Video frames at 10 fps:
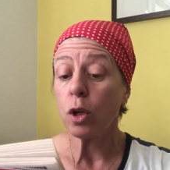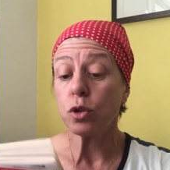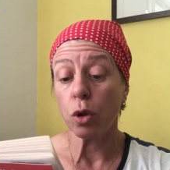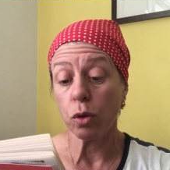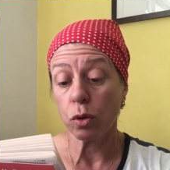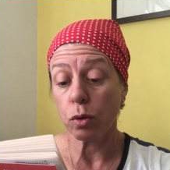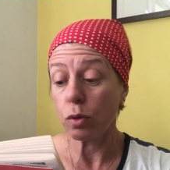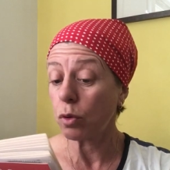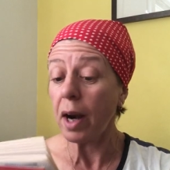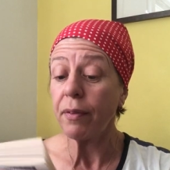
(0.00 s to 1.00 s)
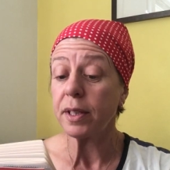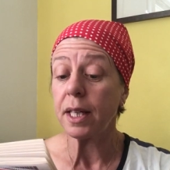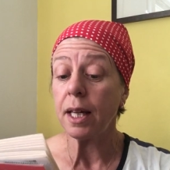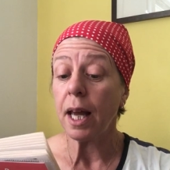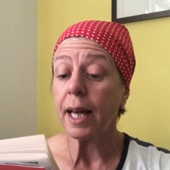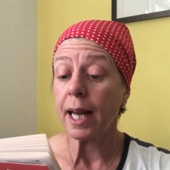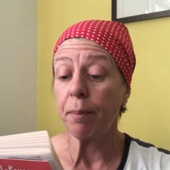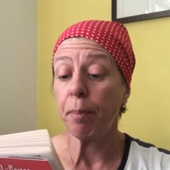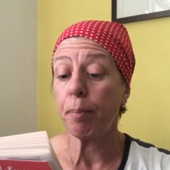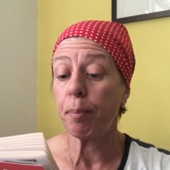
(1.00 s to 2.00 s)
so gravity
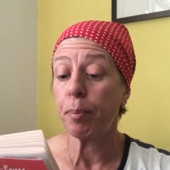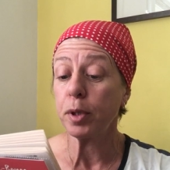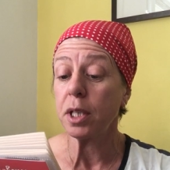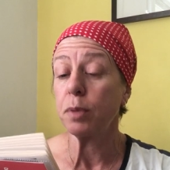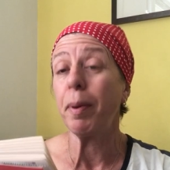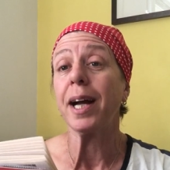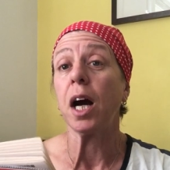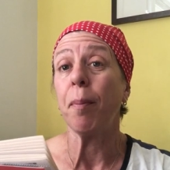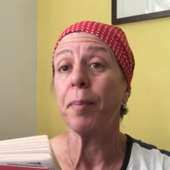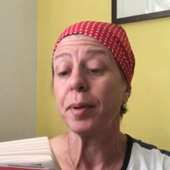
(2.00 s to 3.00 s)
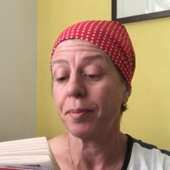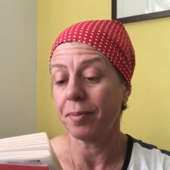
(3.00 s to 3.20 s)
can put it back up.